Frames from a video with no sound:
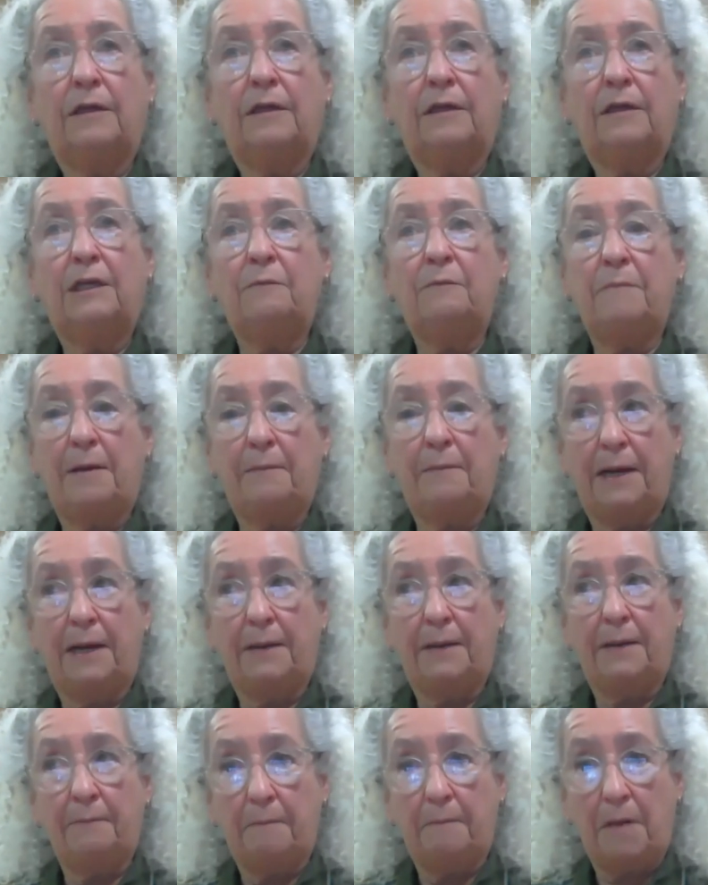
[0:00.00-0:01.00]
he met my
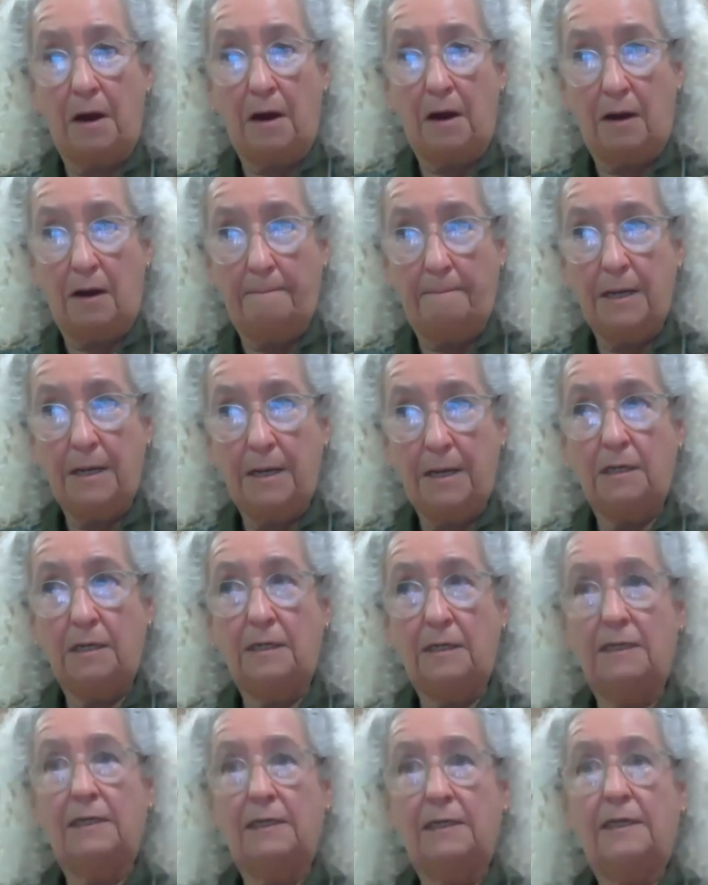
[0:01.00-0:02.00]
mom
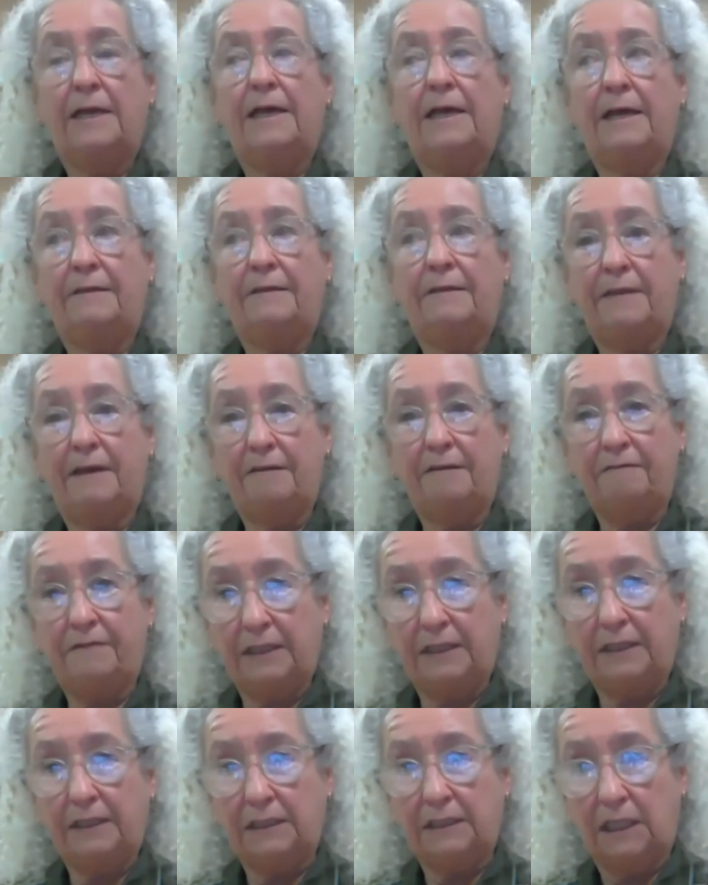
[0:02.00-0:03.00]
and they
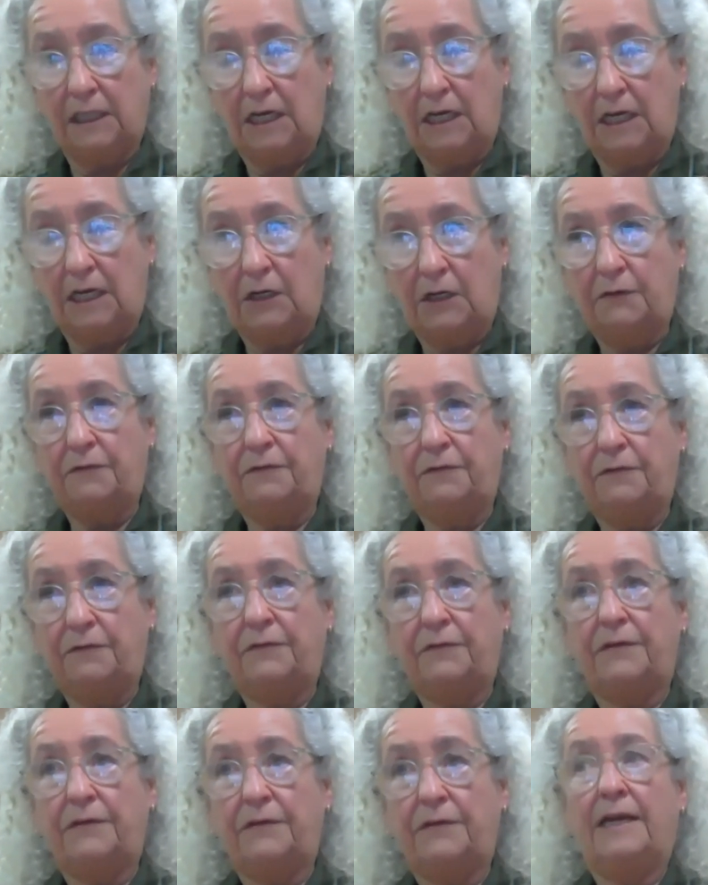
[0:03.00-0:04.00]
fell in love.
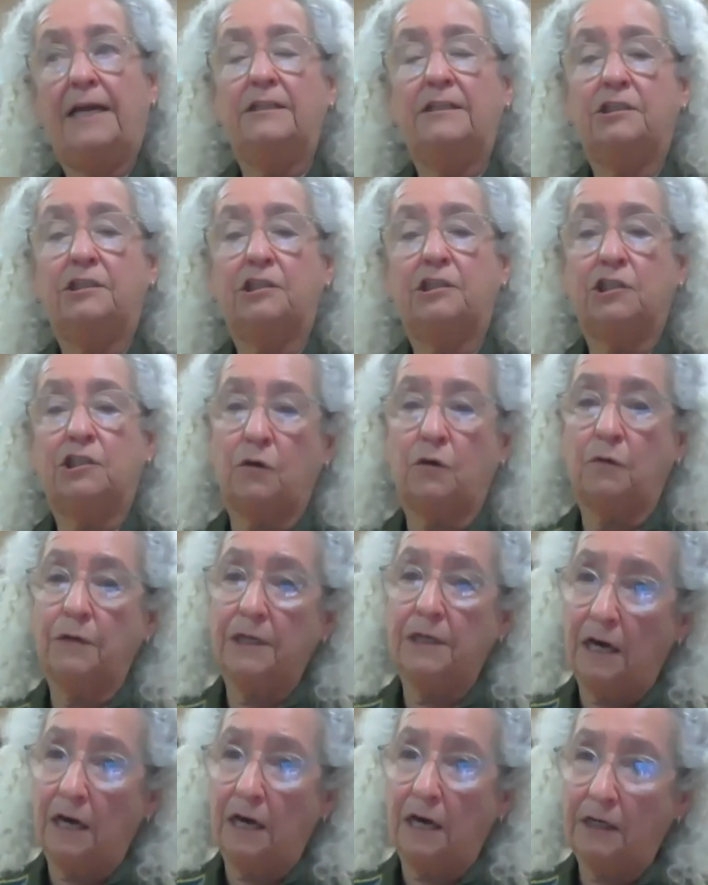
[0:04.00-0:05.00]
And so
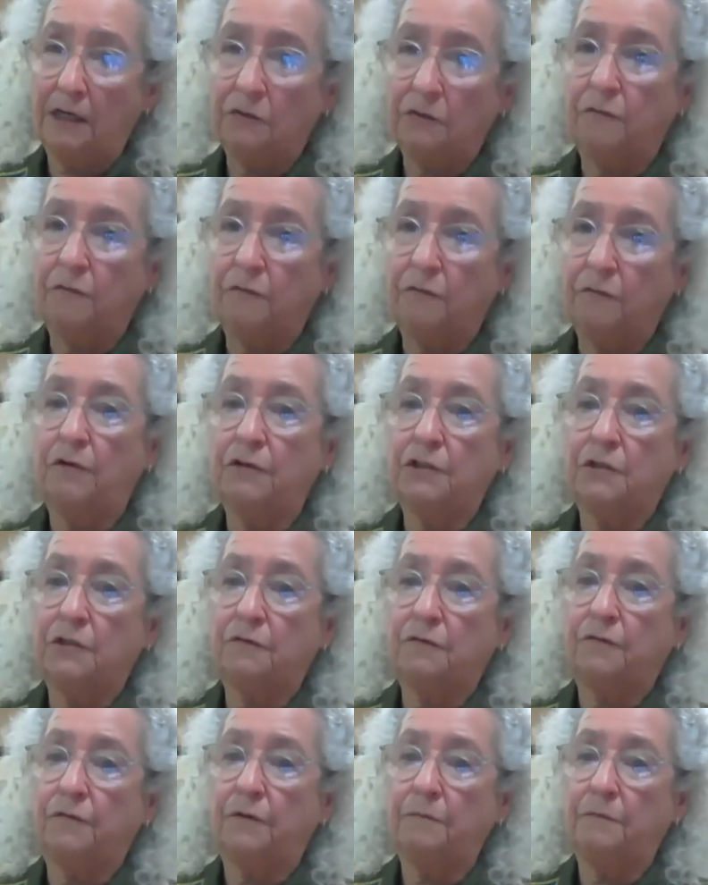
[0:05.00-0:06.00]
he got a
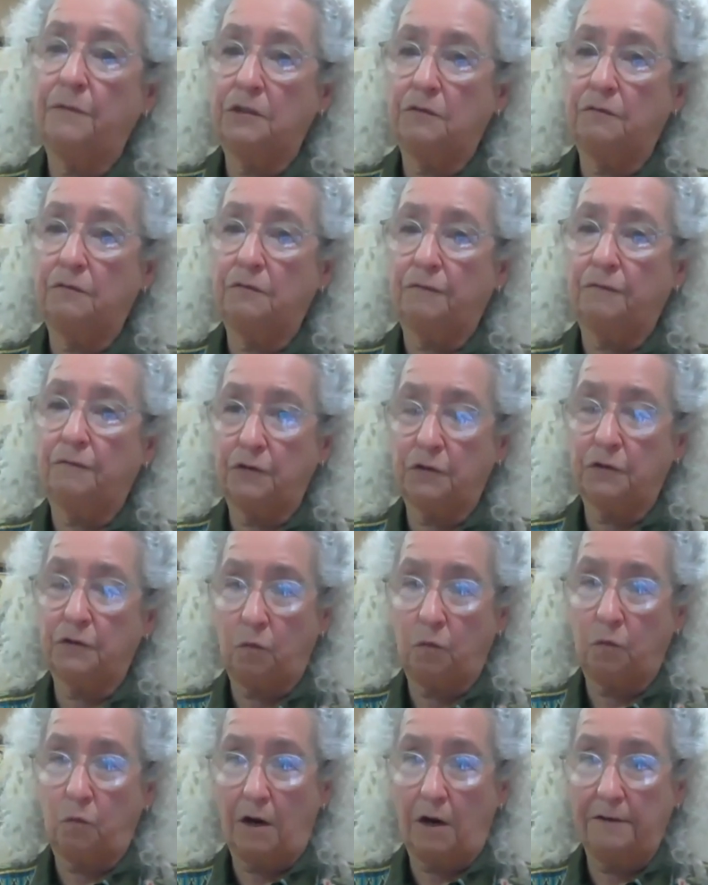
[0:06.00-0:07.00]
divorce from his
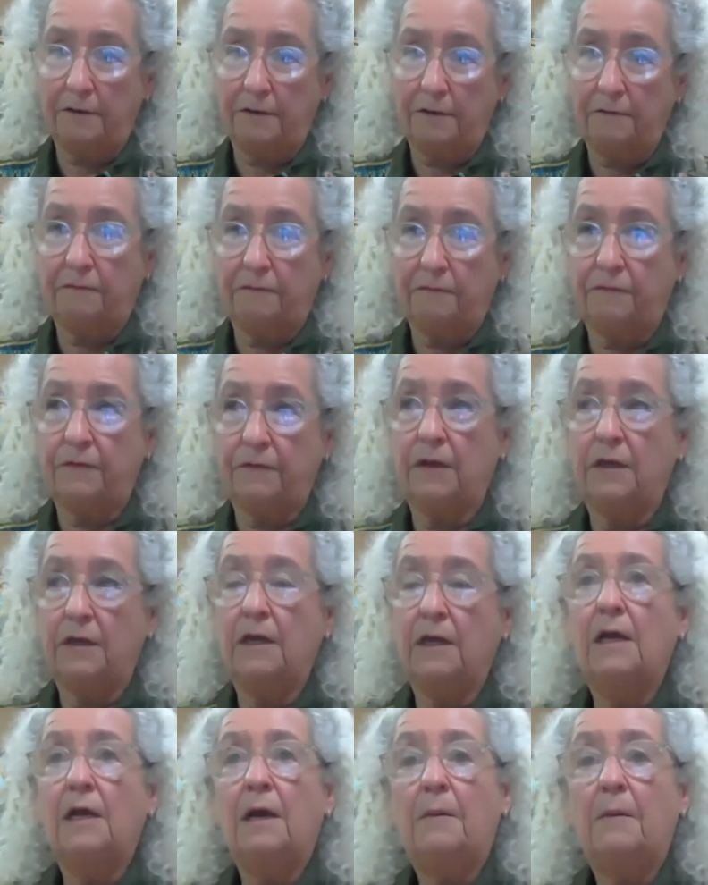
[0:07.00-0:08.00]
first wife.
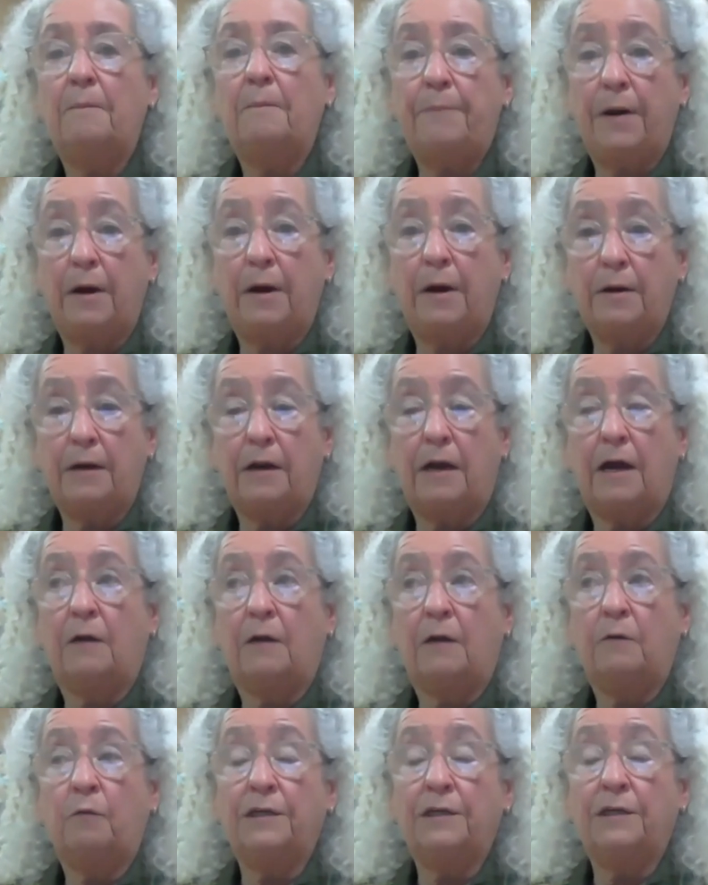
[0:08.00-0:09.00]
But
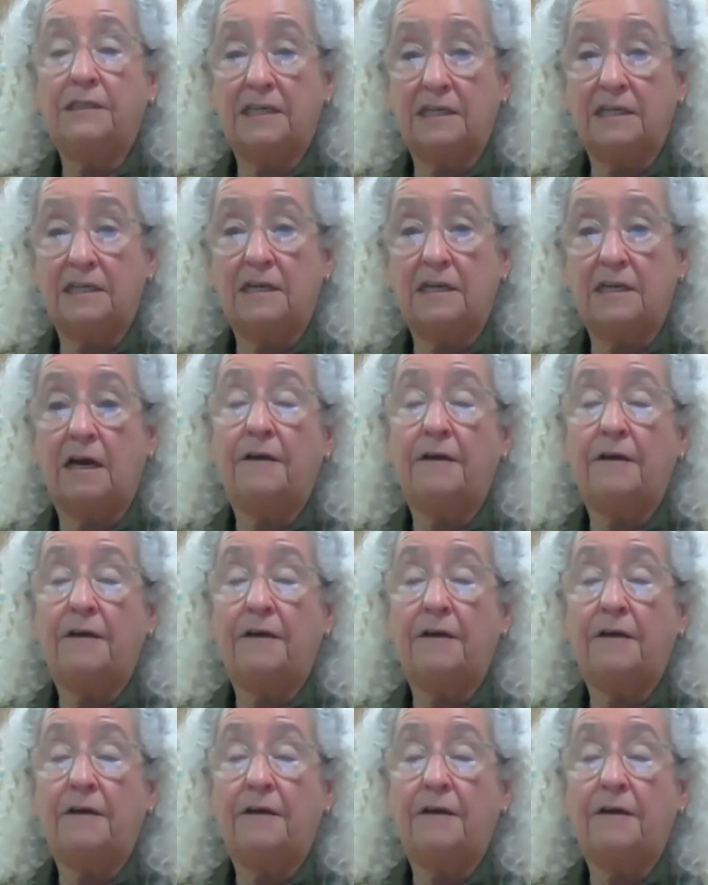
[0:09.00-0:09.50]
we did,